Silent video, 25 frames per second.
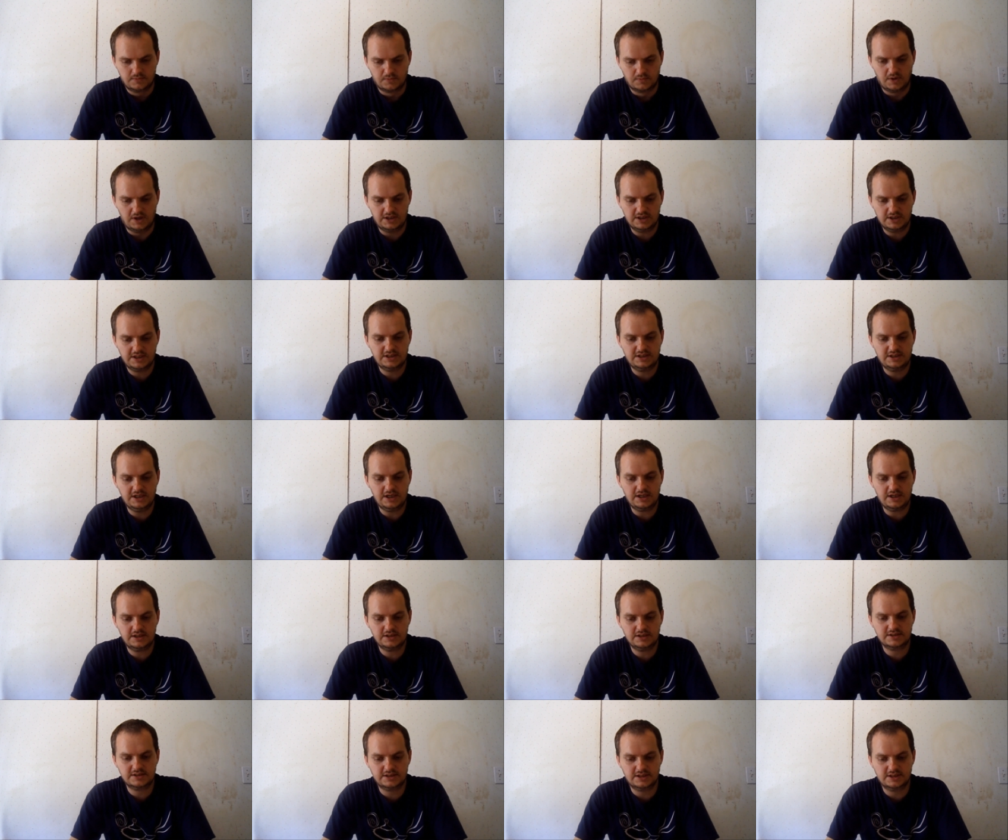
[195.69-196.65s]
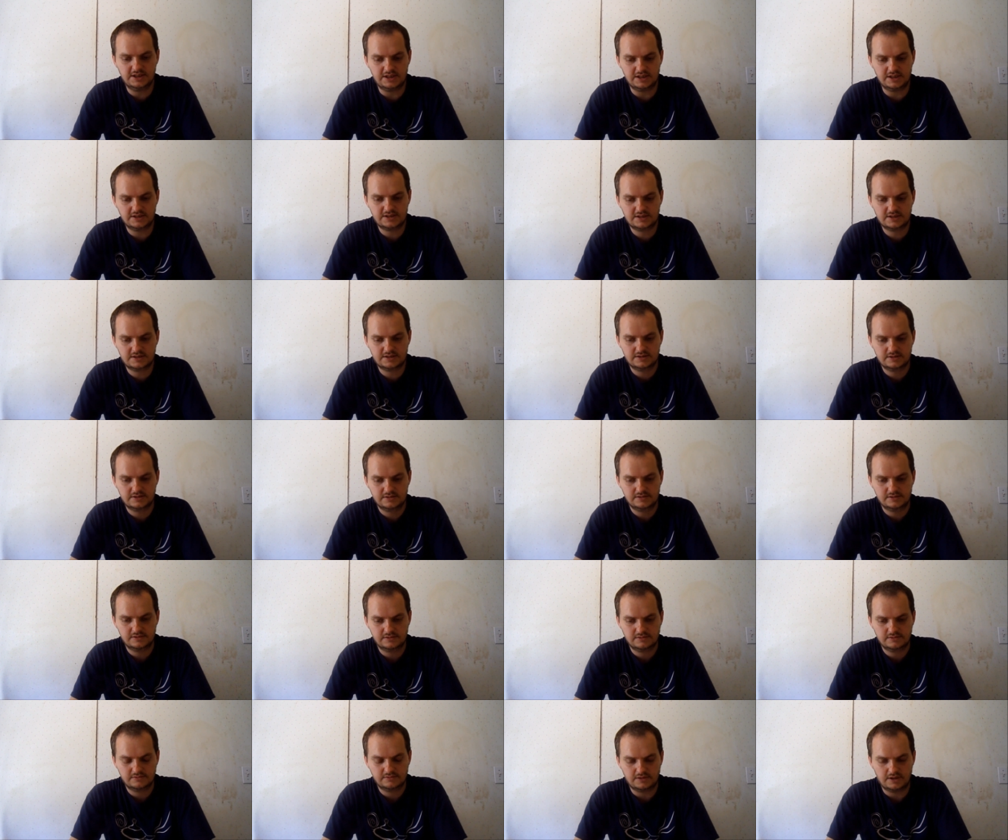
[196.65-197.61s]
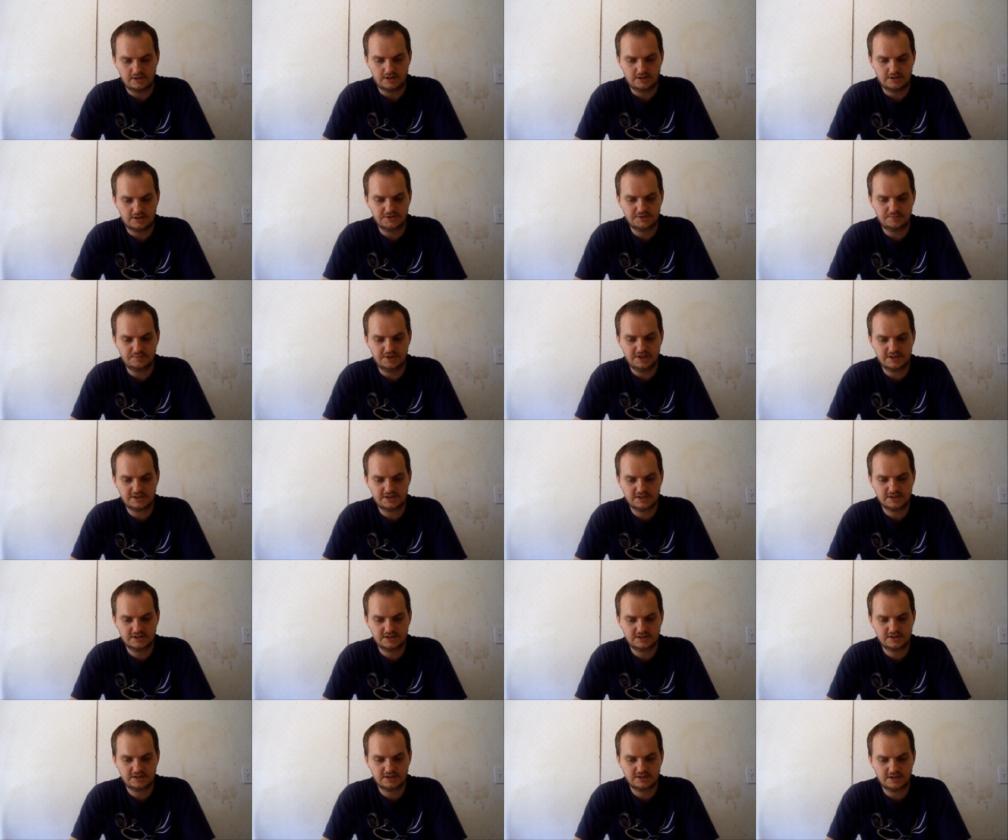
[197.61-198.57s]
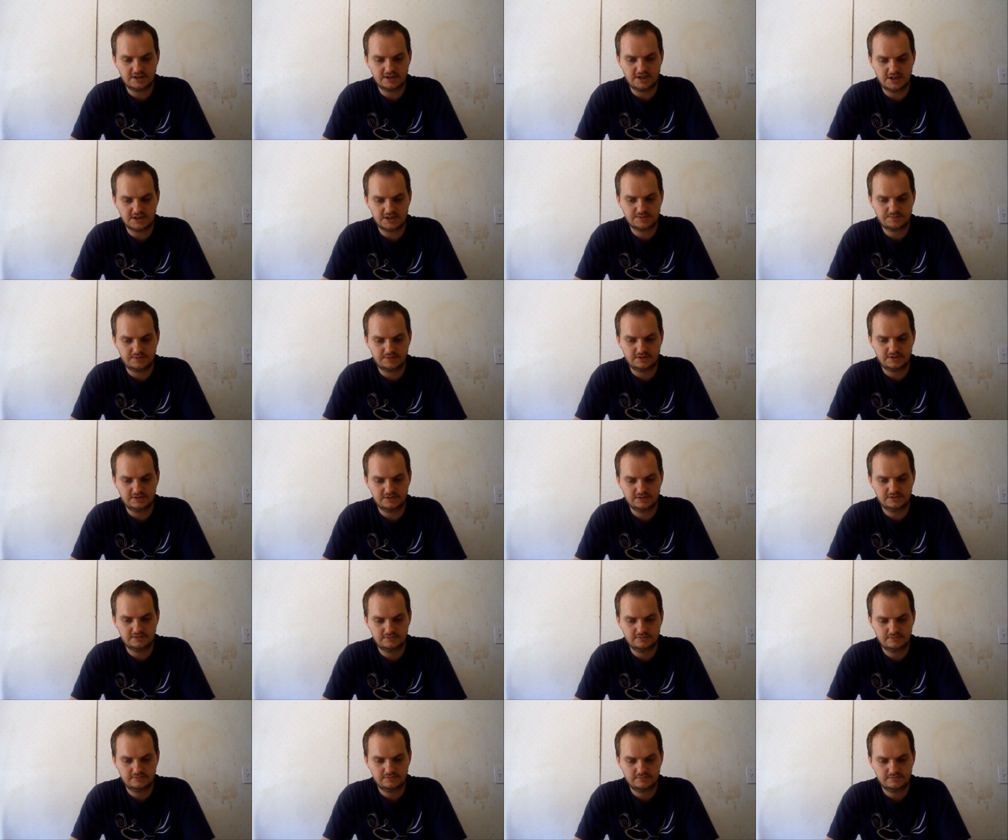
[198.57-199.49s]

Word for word: While he does list all the blessings of the gospel,